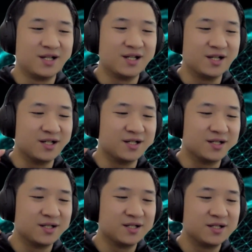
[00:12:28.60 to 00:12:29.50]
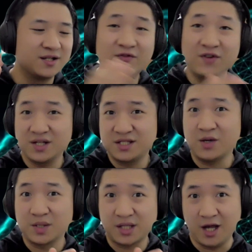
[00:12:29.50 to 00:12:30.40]
the first step
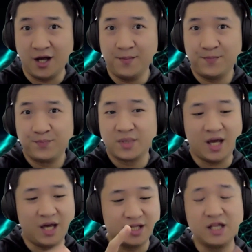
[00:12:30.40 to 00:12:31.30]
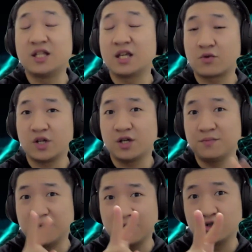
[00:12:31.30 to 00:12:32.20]
of setup and the integration
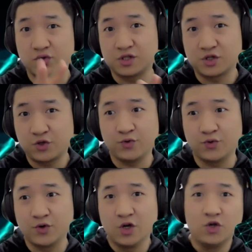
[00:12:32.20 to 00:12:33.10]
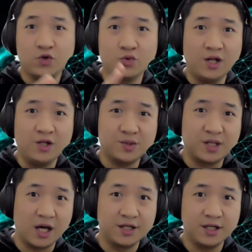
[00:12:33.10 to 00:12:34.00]
between these two. So once you've
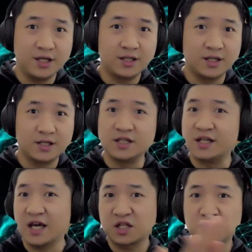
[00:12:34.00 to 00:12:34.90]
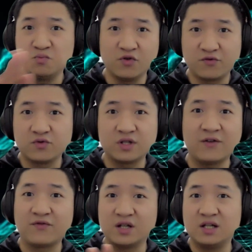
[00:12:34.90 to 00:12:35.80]
done it, the next move
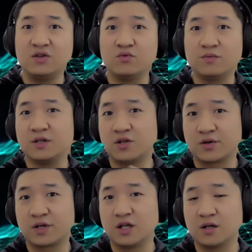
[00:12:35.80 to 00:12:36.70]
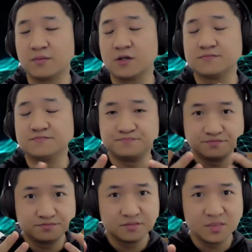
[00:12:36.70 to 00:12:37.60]
definitely will be talking about,
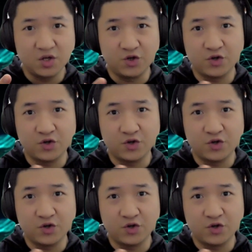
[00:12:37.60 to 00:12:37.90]
you